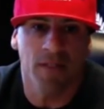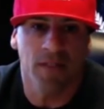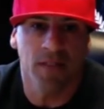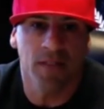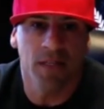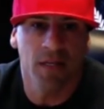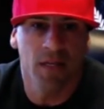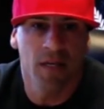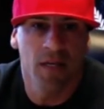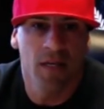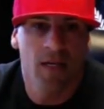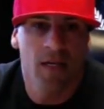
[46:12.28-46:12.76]

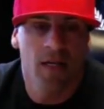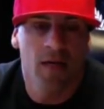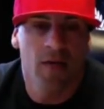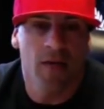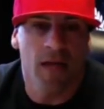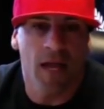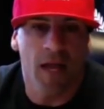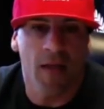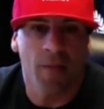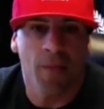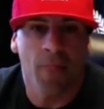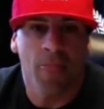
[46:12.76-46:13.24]
Okay.
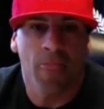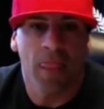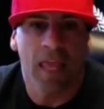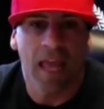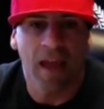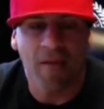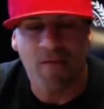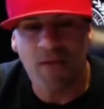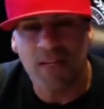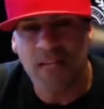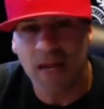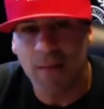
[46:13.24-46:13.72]
Every
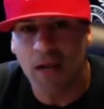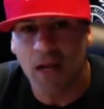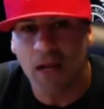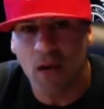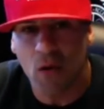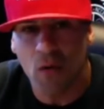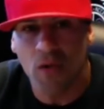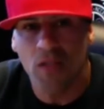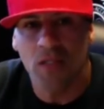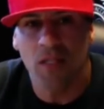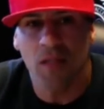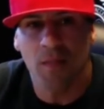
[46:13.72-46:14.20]
time I go into
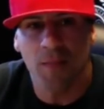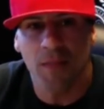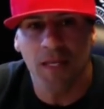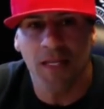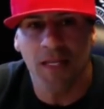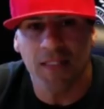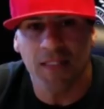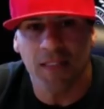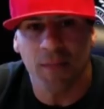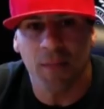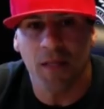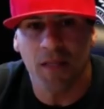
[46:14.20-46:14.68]
the meetings, the
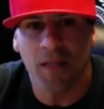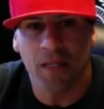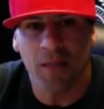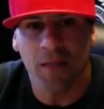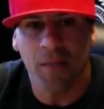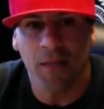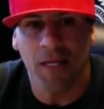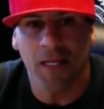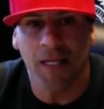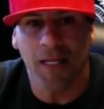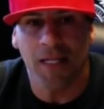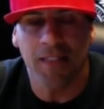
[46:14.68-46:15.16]
monthly
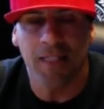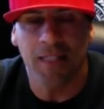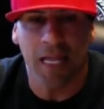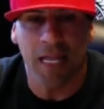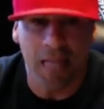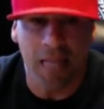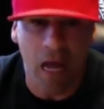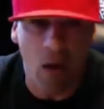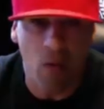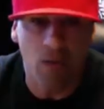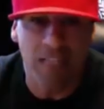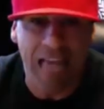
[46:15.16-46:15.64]
meetings, and I
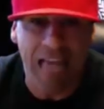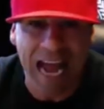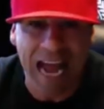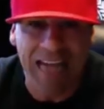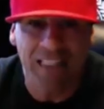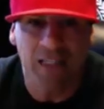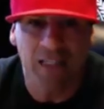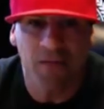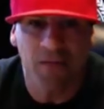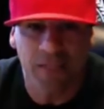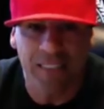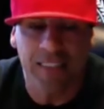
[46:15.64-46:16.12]
was
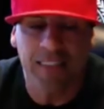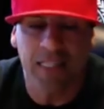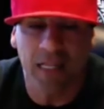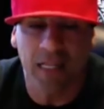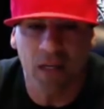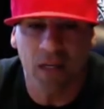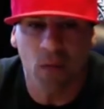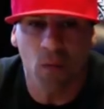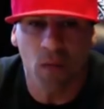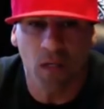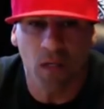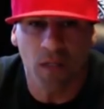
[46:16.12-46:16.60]
actively selling
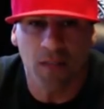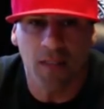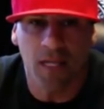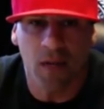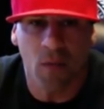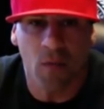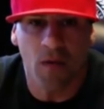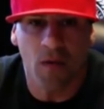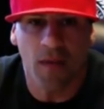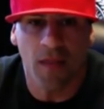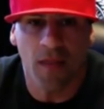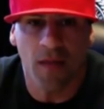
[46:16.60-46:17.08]
real estate with
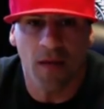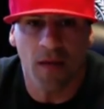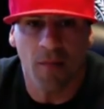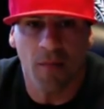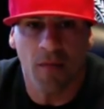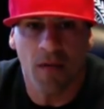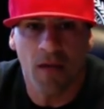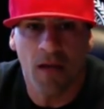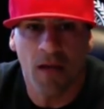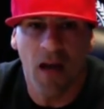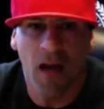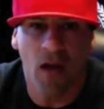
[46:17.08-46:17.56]

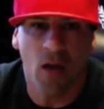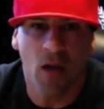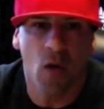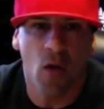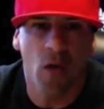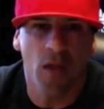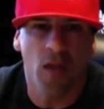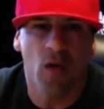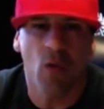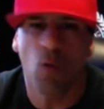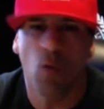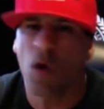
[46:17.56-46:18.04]
them, I'd go in there,
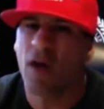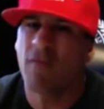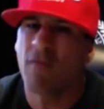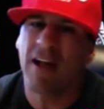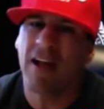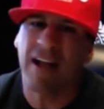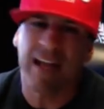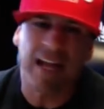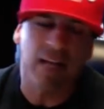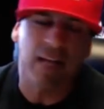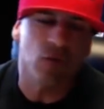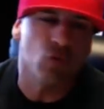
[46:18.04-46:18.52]
well, if I
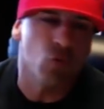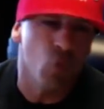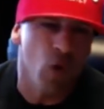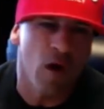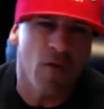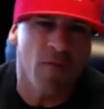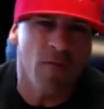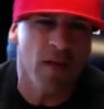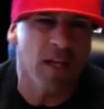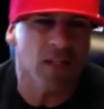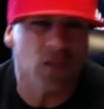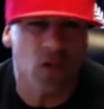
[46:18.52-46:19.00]
got 12
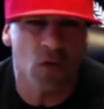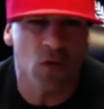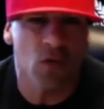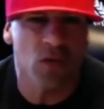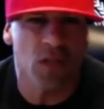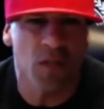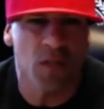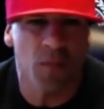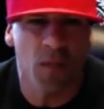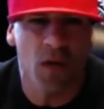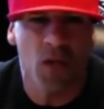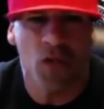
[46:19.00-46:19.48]
escrows a
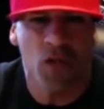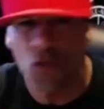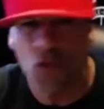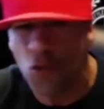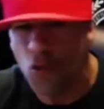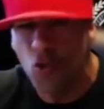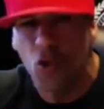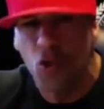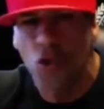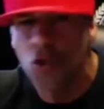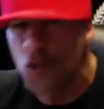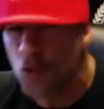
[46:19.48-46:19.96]
month, you
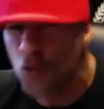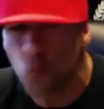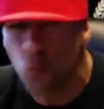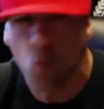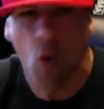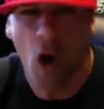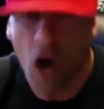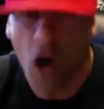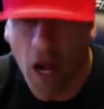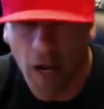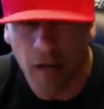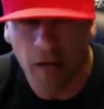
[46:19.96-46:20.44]
can do
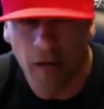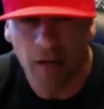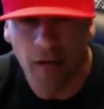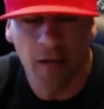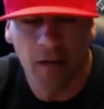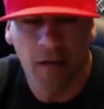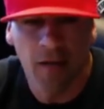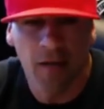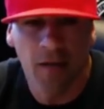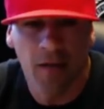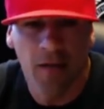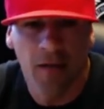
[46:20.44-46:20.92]
one.
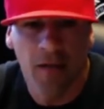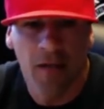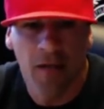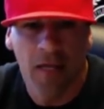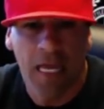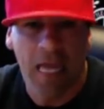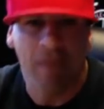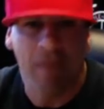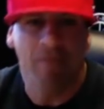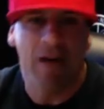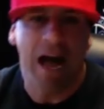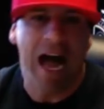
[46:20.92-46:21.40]

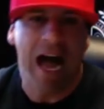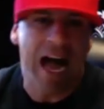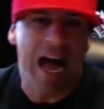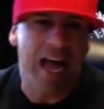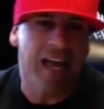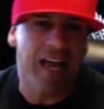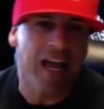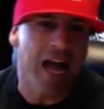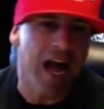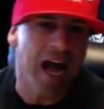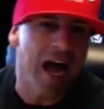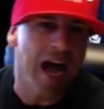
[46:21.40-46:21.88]
yeah. I,
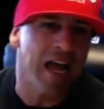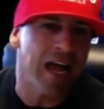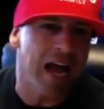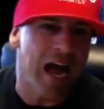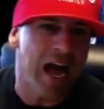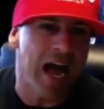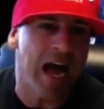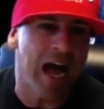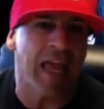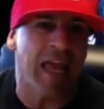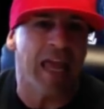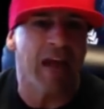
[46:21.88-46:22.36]
I,
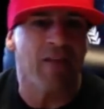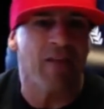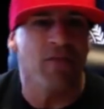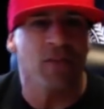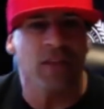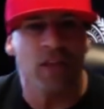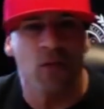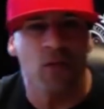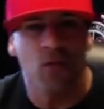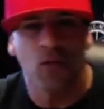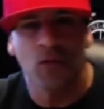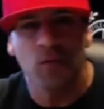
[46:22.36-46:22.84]
I,
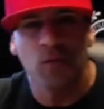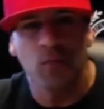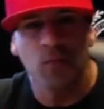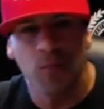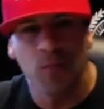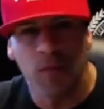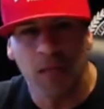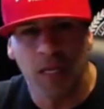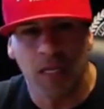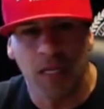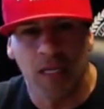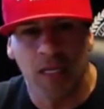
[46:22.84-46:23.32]
everything was me.